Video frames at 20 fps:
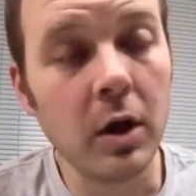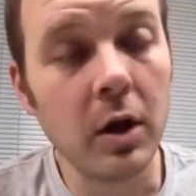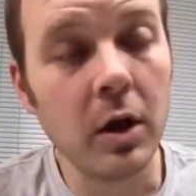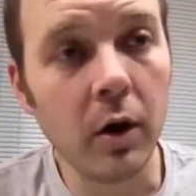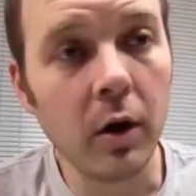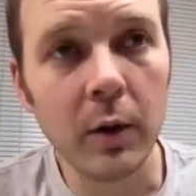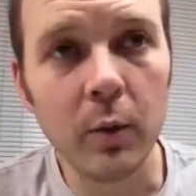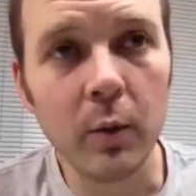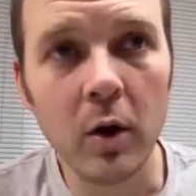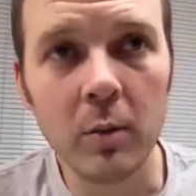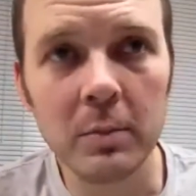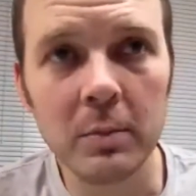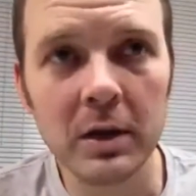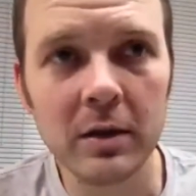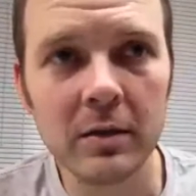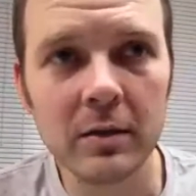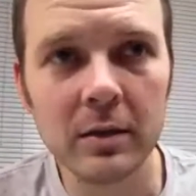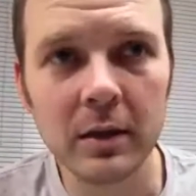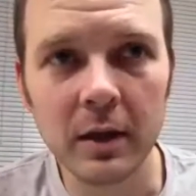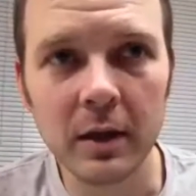I won't
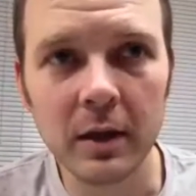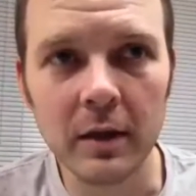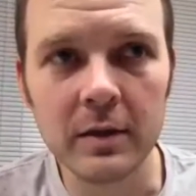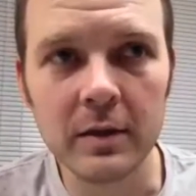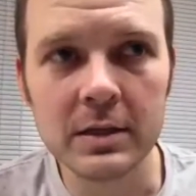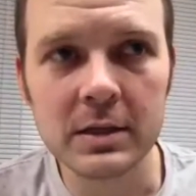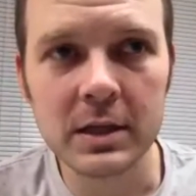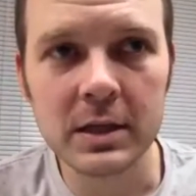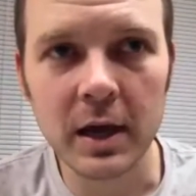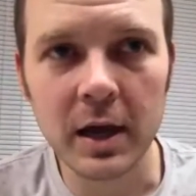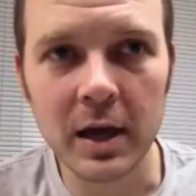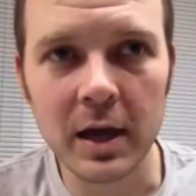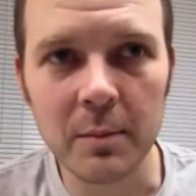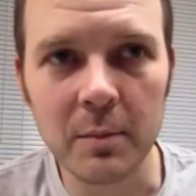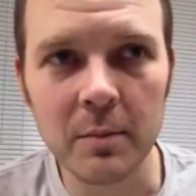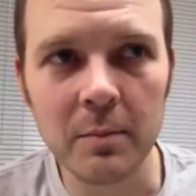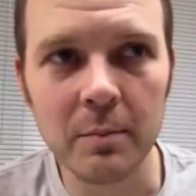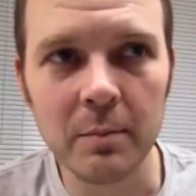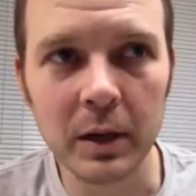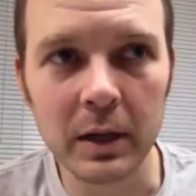be this
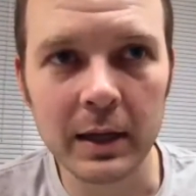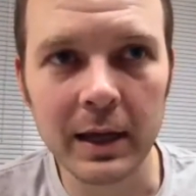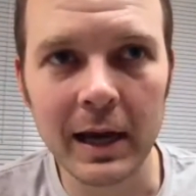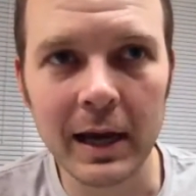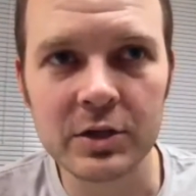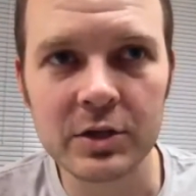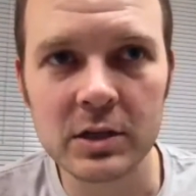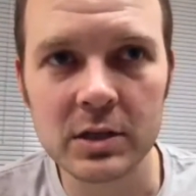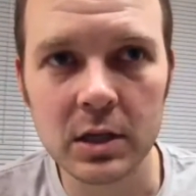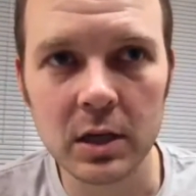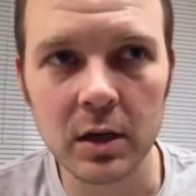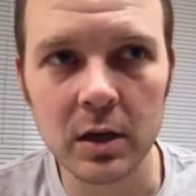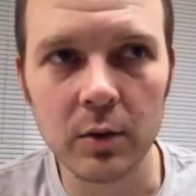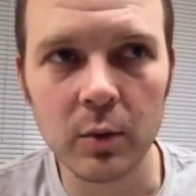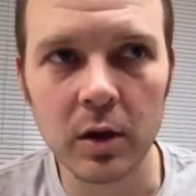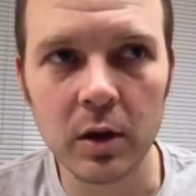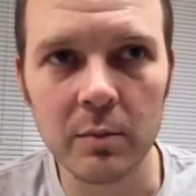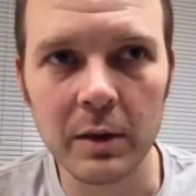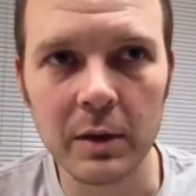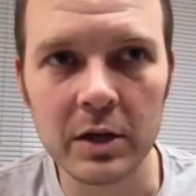time, but Cashly's
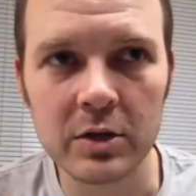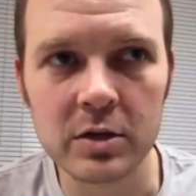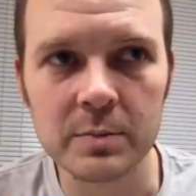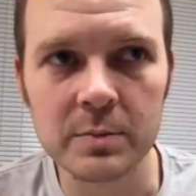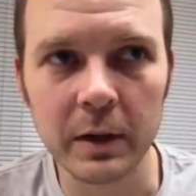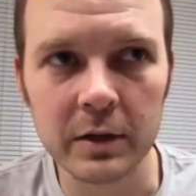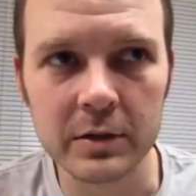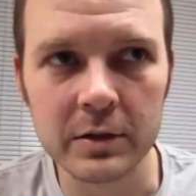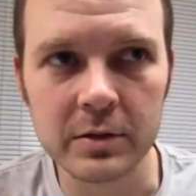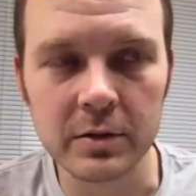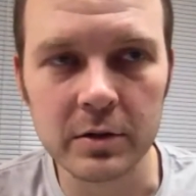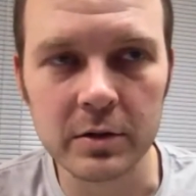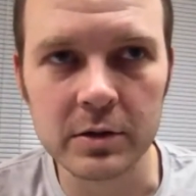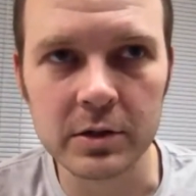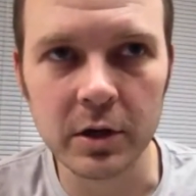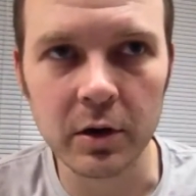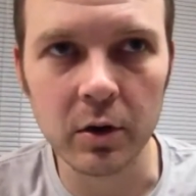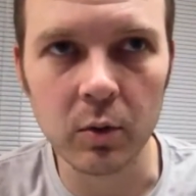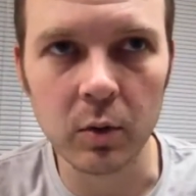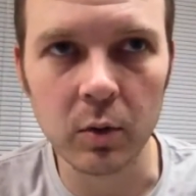one of the major sponsors.
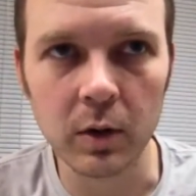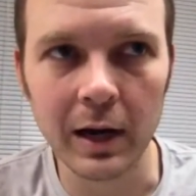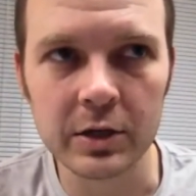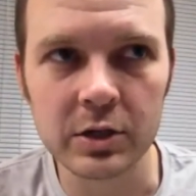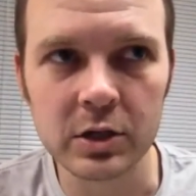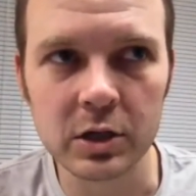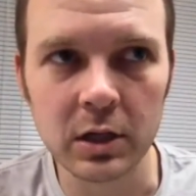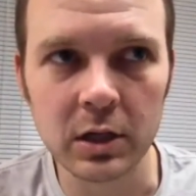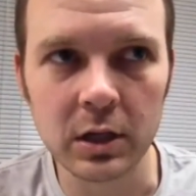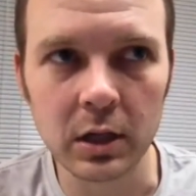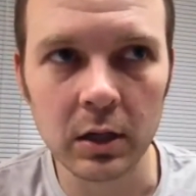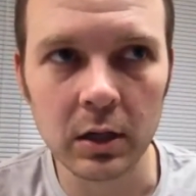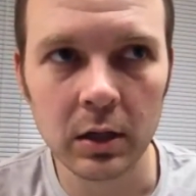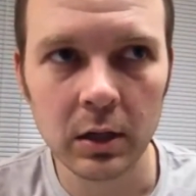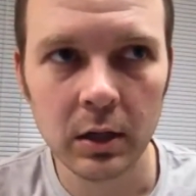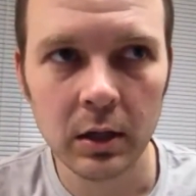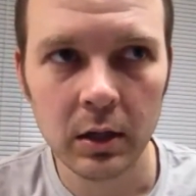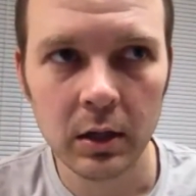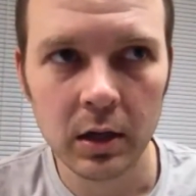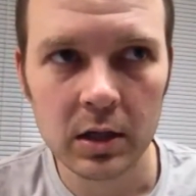So we're actually
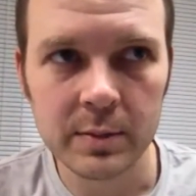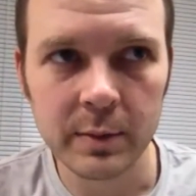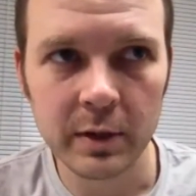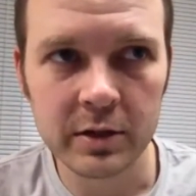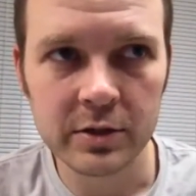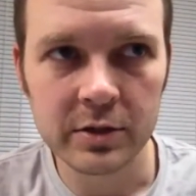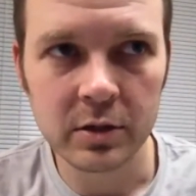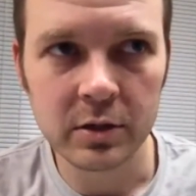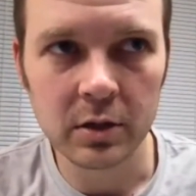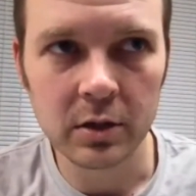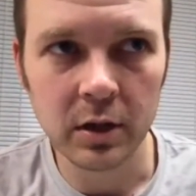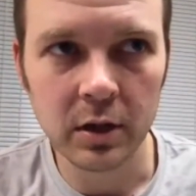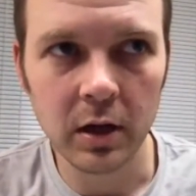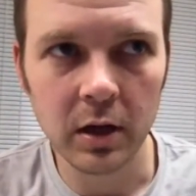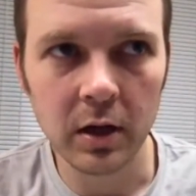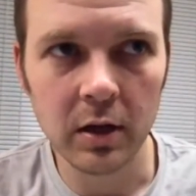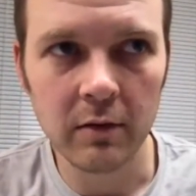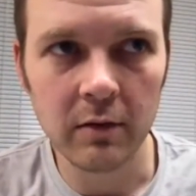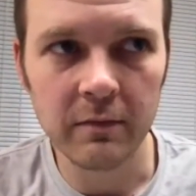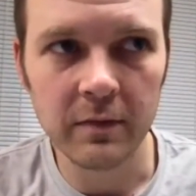a sponsor
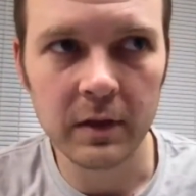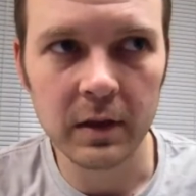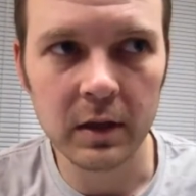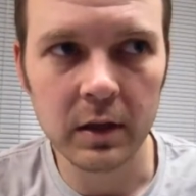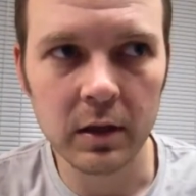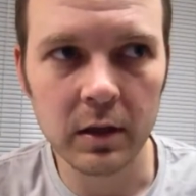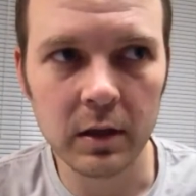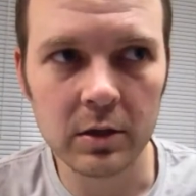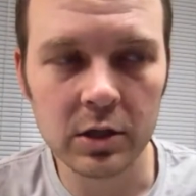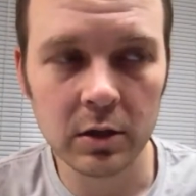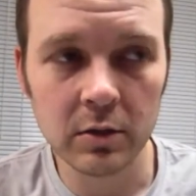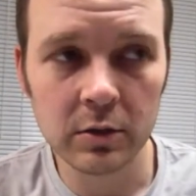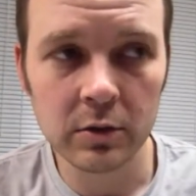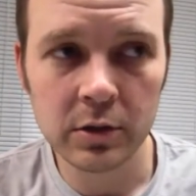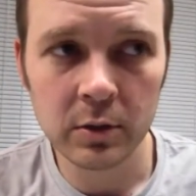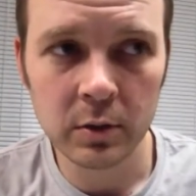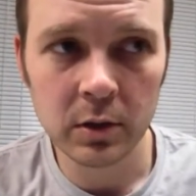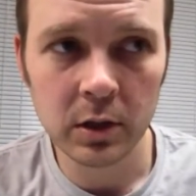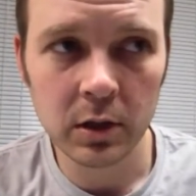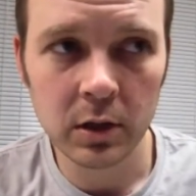of the Geo
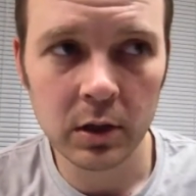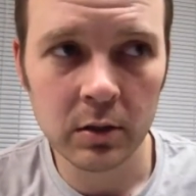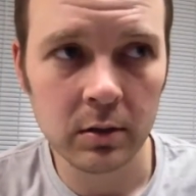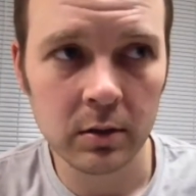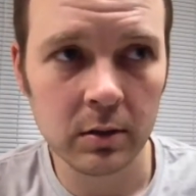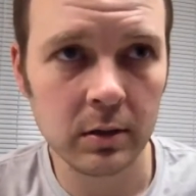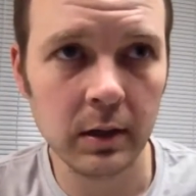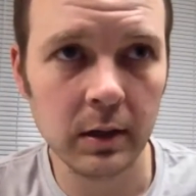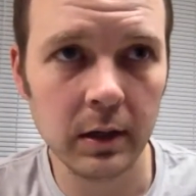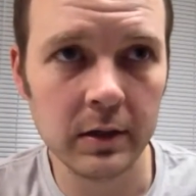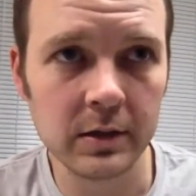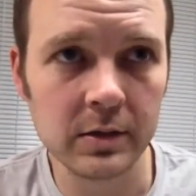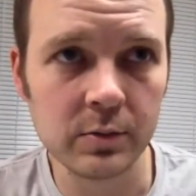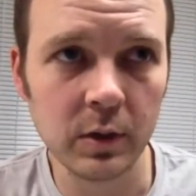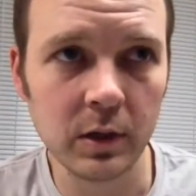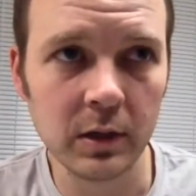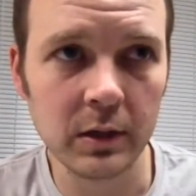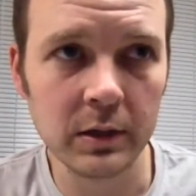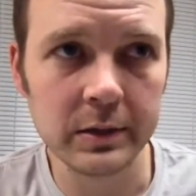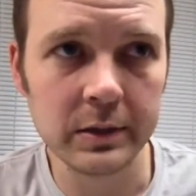Tour as
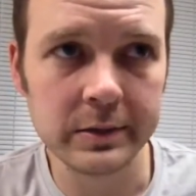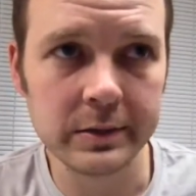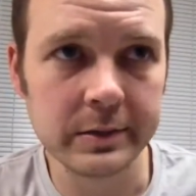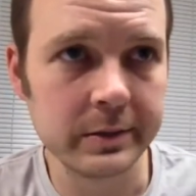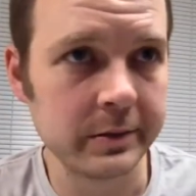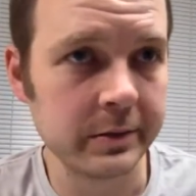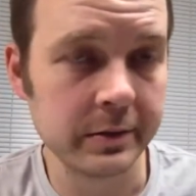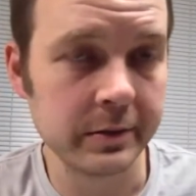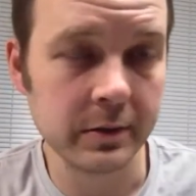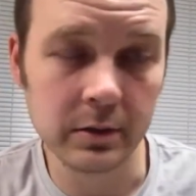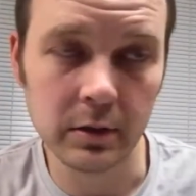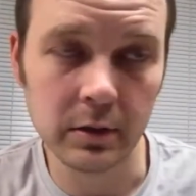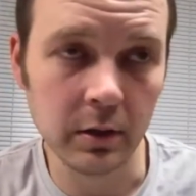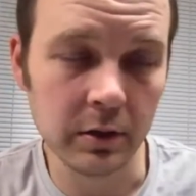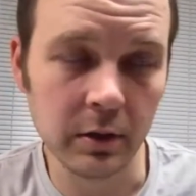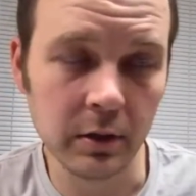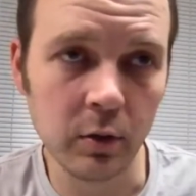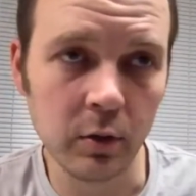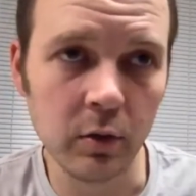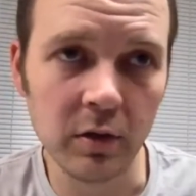well as
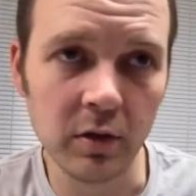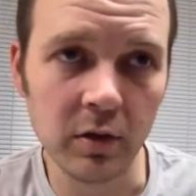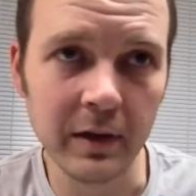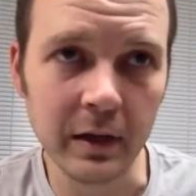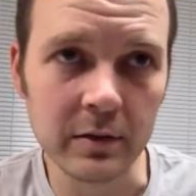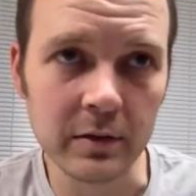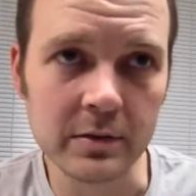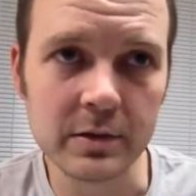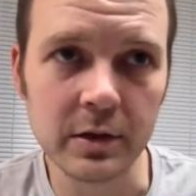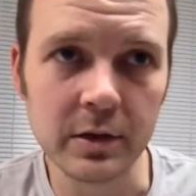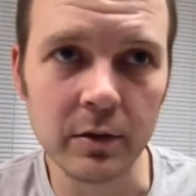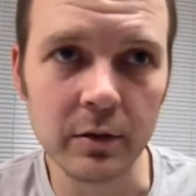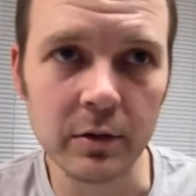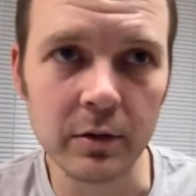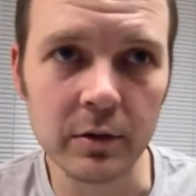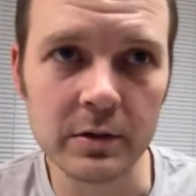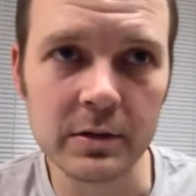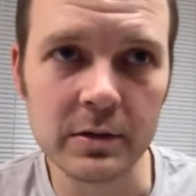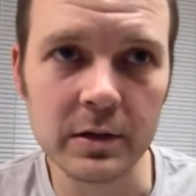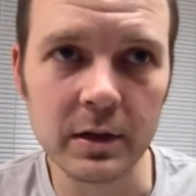the whole event. So you'll
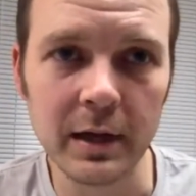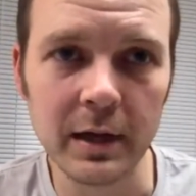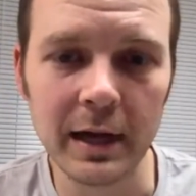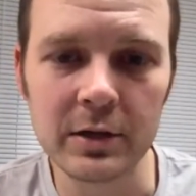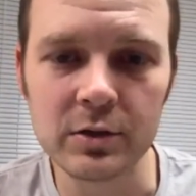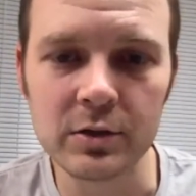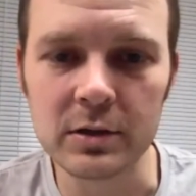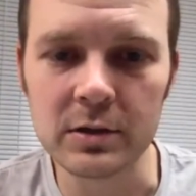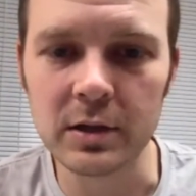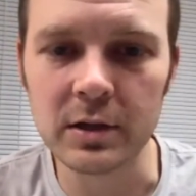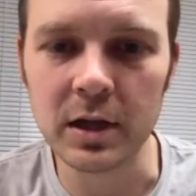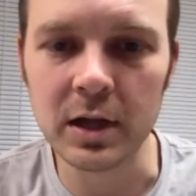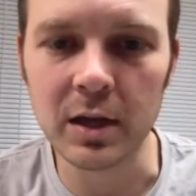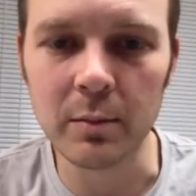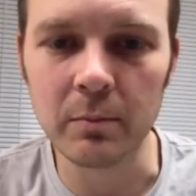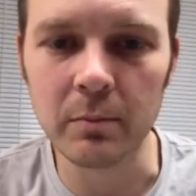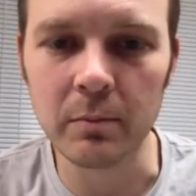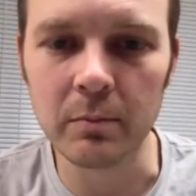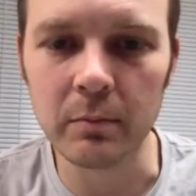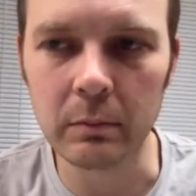see Cashly's
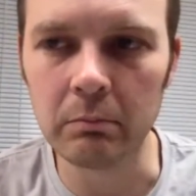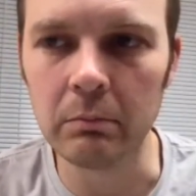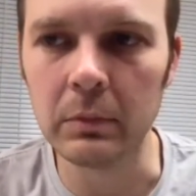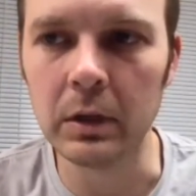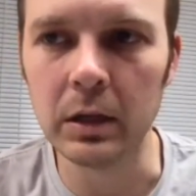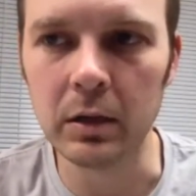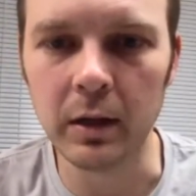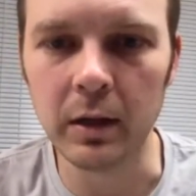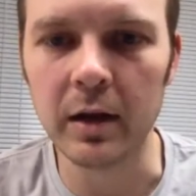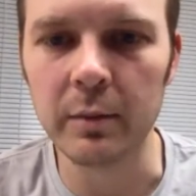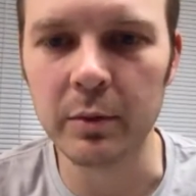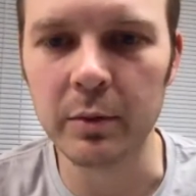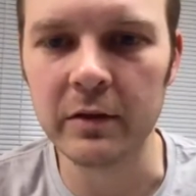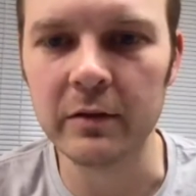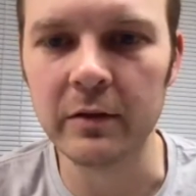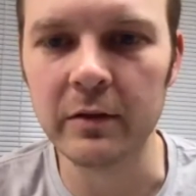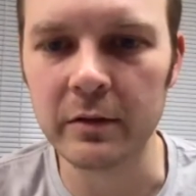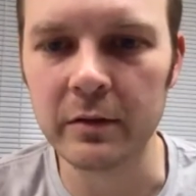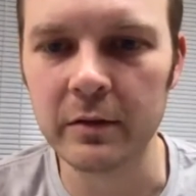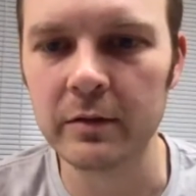name in a lot of
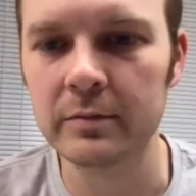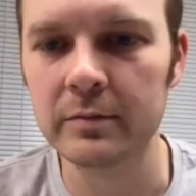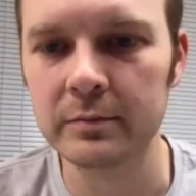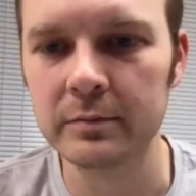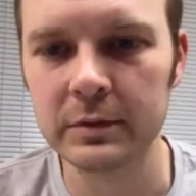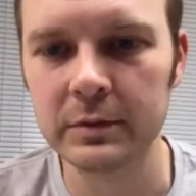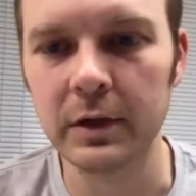places. So